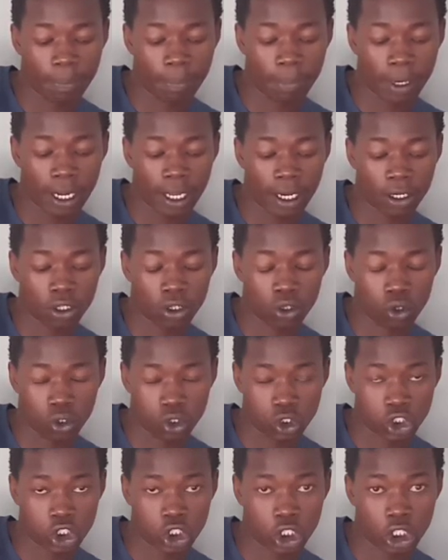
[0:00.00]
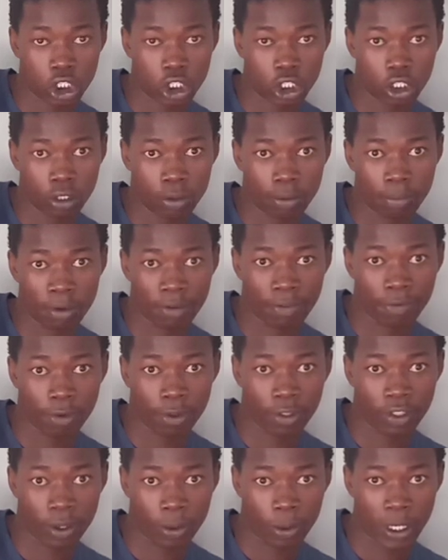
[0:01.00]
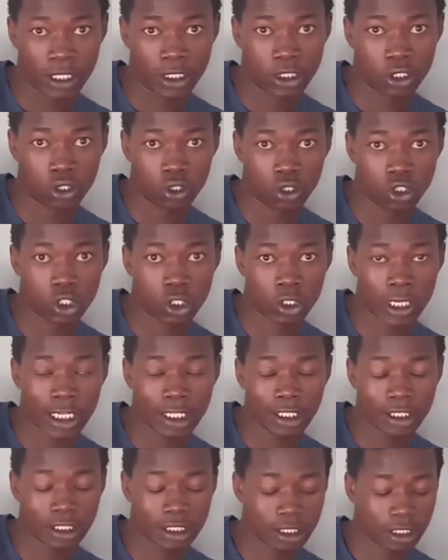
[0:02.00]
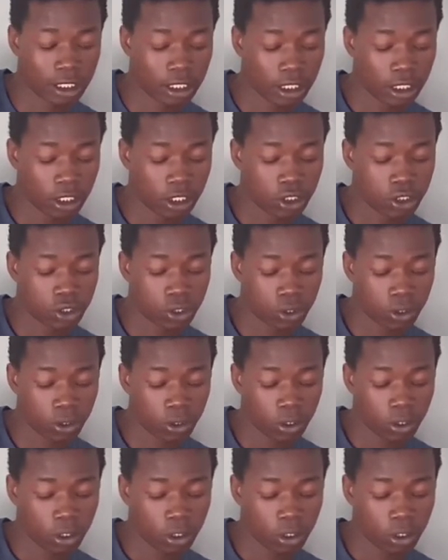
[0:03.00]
black note before the white note, alright? So